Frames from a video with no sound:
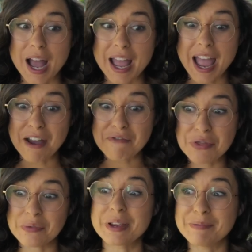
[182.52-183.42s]
I have
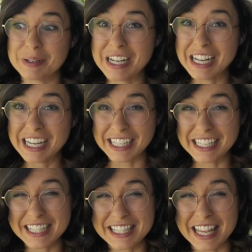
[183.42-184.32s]
three
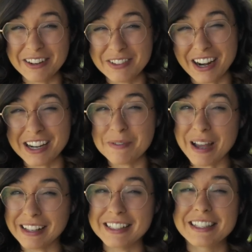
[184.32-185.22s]
books that are trying to
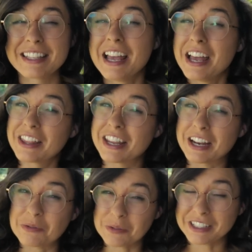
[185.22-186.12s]
balance that
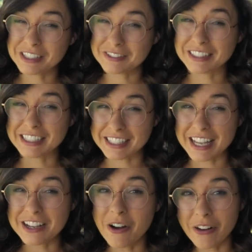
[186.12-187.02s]
I really, really
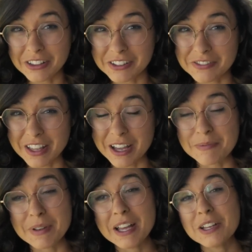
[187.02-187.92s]
like all of
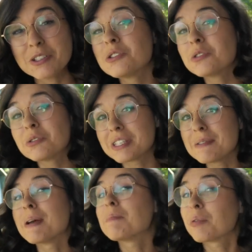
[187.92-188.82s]
them. So you
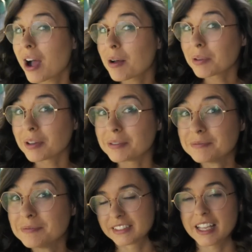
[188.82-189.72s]
see my
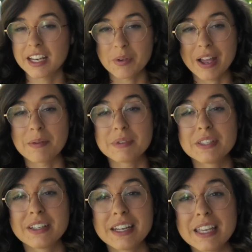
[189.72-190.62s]
problem. Anyway, I'm
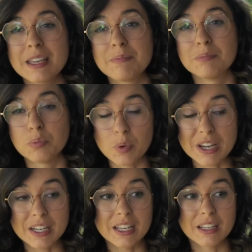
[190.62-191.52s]
still gonna keep
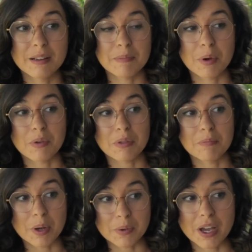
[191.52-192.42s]
reading both
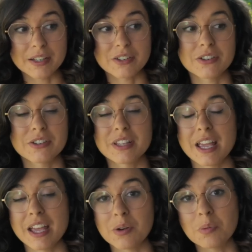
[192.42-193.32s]
Bonehunters
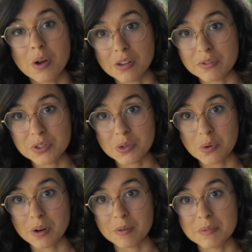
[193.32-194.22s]
and Wall of
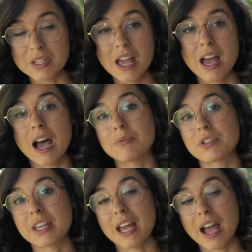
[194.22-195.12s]
Storms. I'm
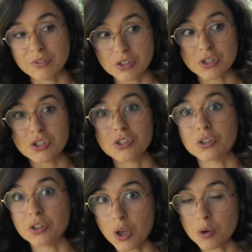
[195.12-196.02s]
just gonna have to
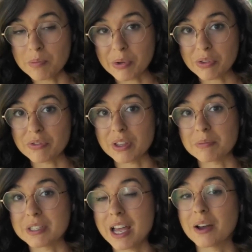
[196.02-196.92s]
slow both of
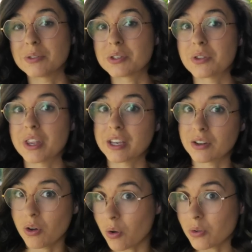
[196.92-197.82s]
them down so that I
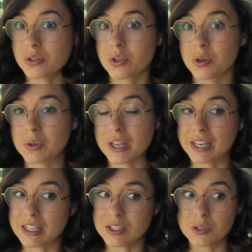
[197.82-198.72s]
can also get
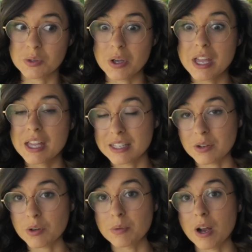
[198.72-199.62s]
into
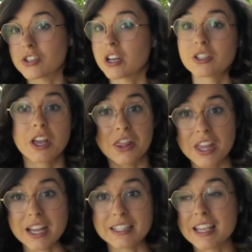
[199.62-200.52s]
Secret Project.
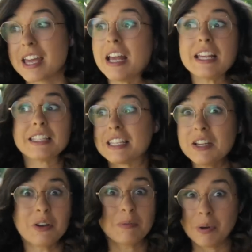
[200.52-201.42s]
That said,
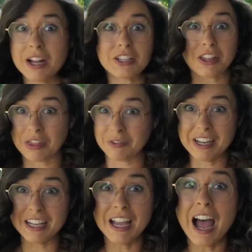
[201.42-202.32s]
Secret Project
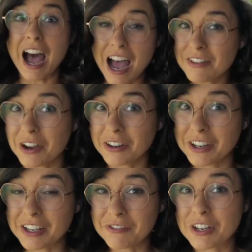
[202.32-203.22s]
three, I've
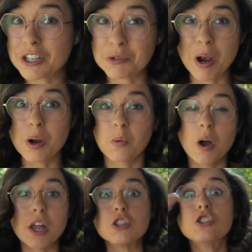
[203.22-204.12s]
already finished part
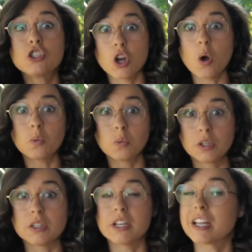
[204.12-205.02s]
one. Don't
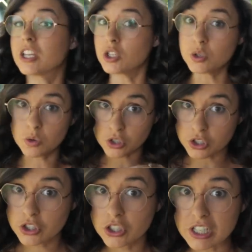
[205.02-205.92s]
worry, you're
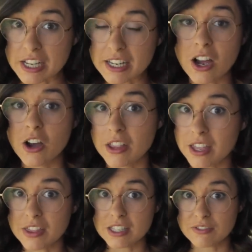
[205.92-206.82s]
good
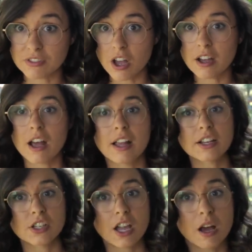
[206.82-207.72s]
in this vlog. I'll
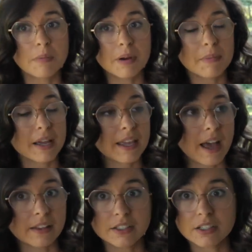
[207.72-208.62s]
actually, put my
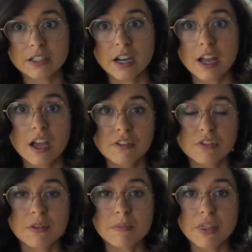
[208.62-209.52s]
calendar
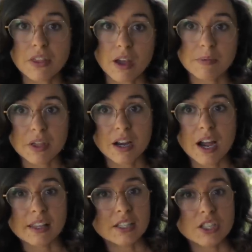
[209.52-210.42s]
for the month up there.
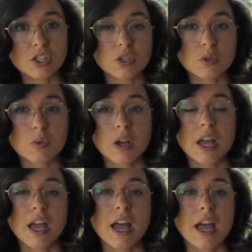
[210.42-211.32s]
I like to do
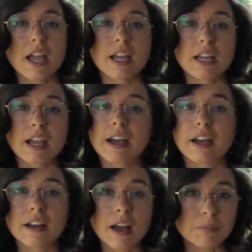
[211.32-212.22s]
a
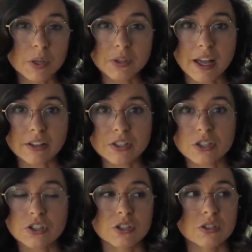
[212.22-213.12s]
uh, upload
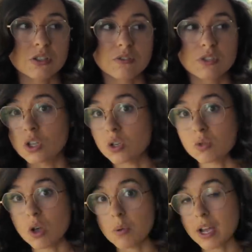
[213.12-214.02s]
calendar just so
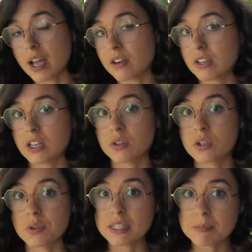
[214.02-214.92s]
you know what kind of videos
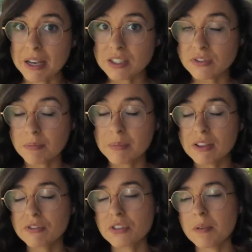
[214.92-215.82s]
to expect from
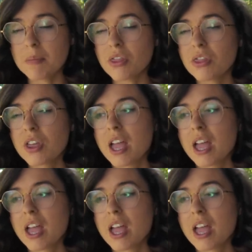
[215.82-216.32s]
me for the month.